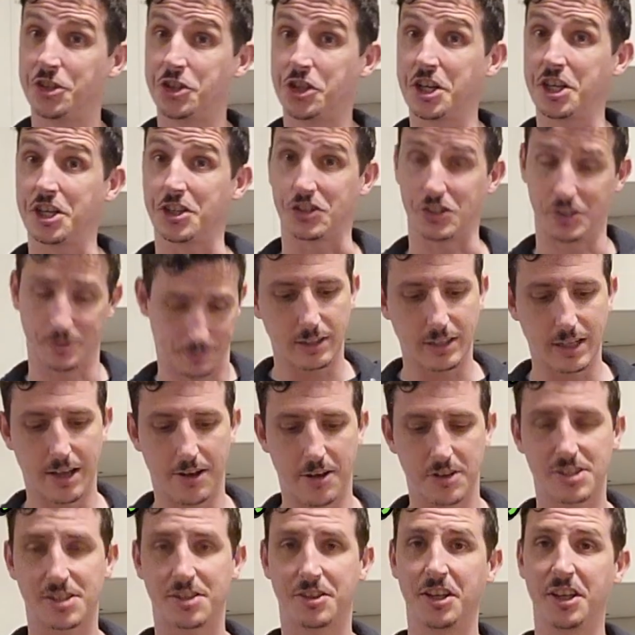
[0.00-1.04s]
cheese. Now,
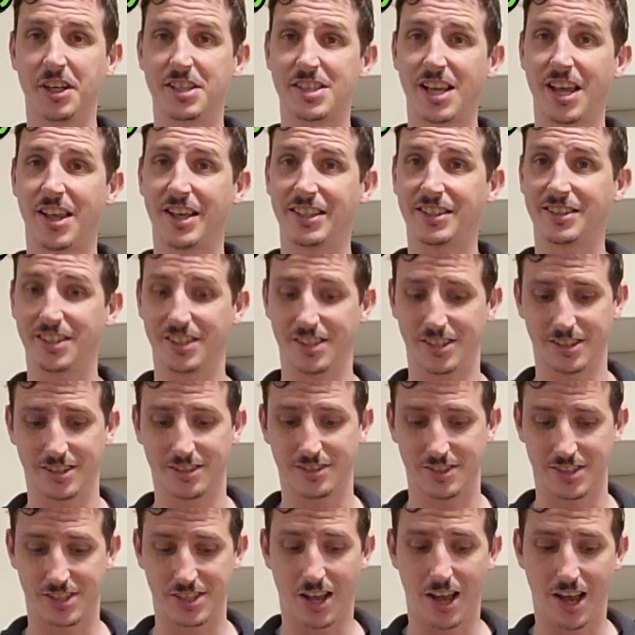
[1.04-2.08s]
as thin as I like the
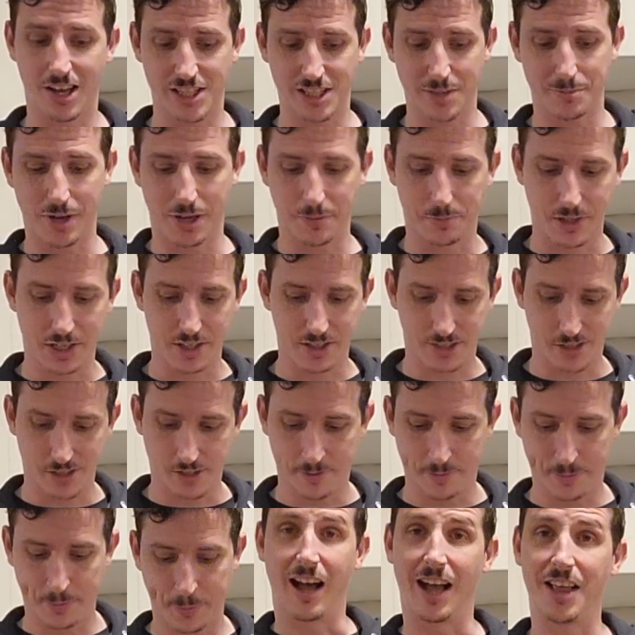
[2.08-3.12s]
sauce on my pizza,
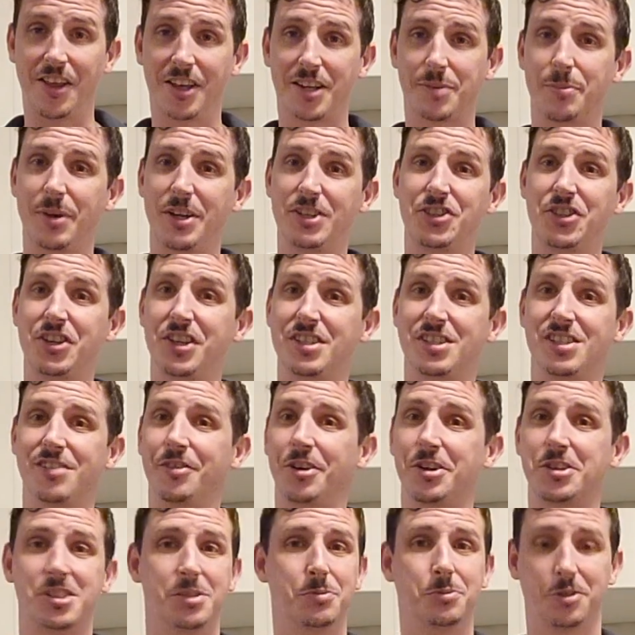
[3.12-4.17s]
I like my cheese in a
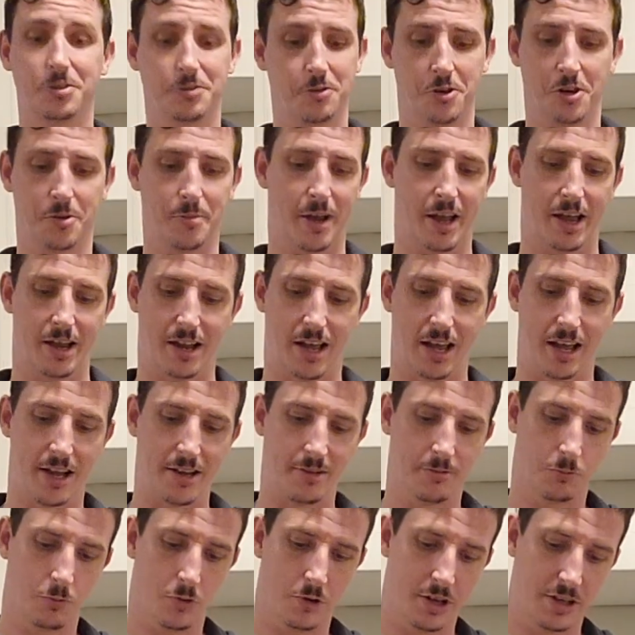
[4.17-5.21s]
very similar format. I
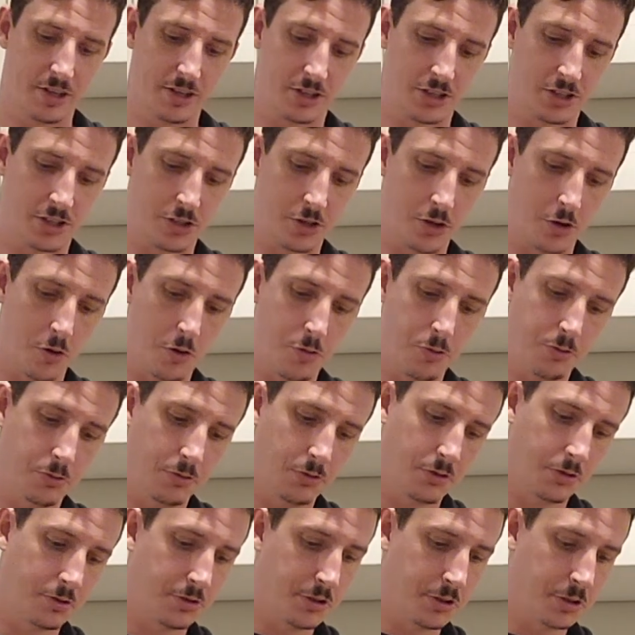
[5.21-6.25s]
want so
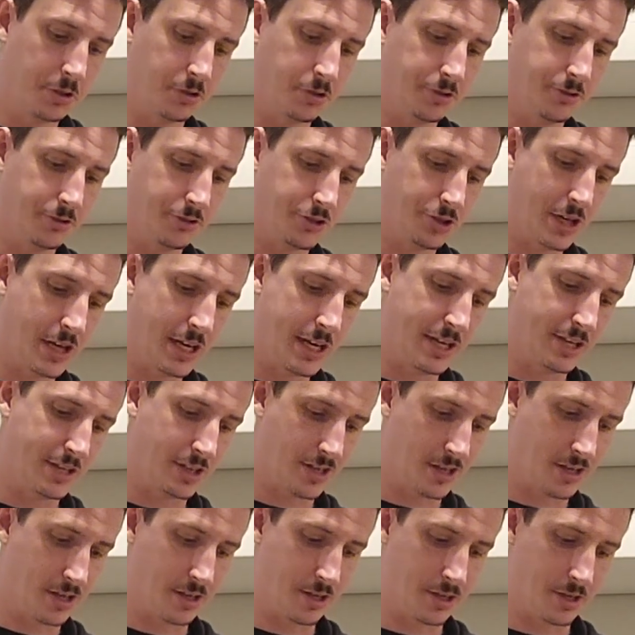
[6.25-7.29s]
little cheese
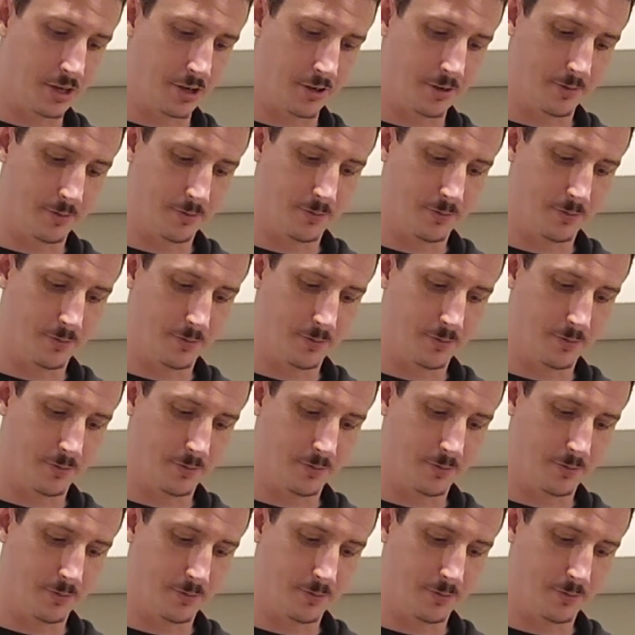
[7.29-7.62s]
on here.